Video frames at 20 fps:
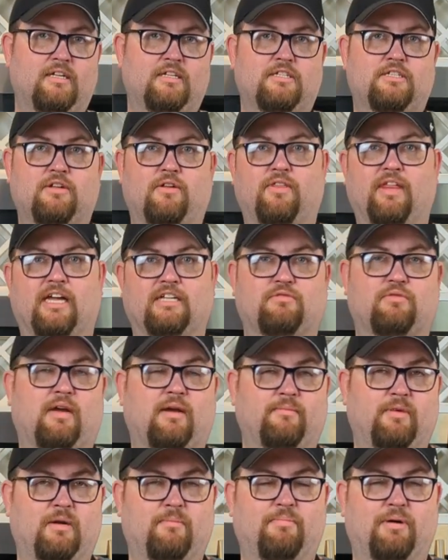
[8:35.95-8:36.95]
so that's why
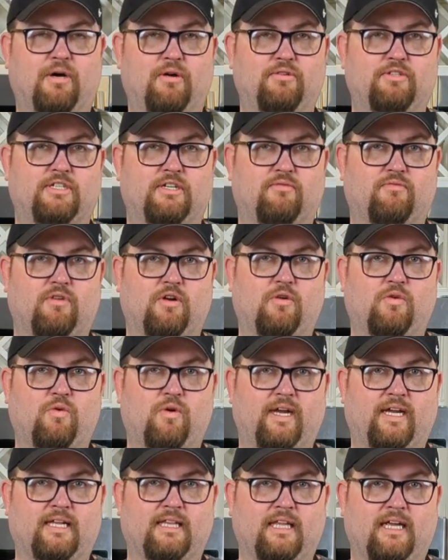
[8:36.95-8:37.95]
I'm gonna poach it real
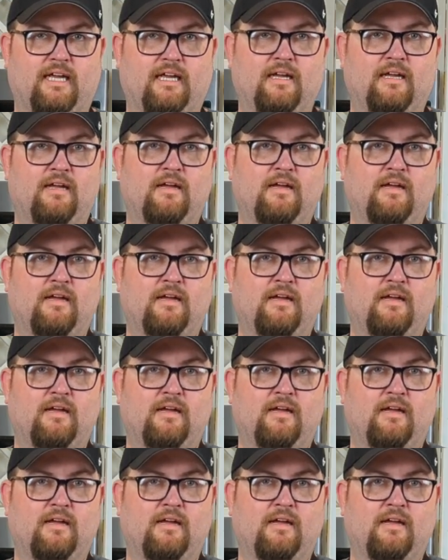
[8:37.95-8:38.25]
quickly.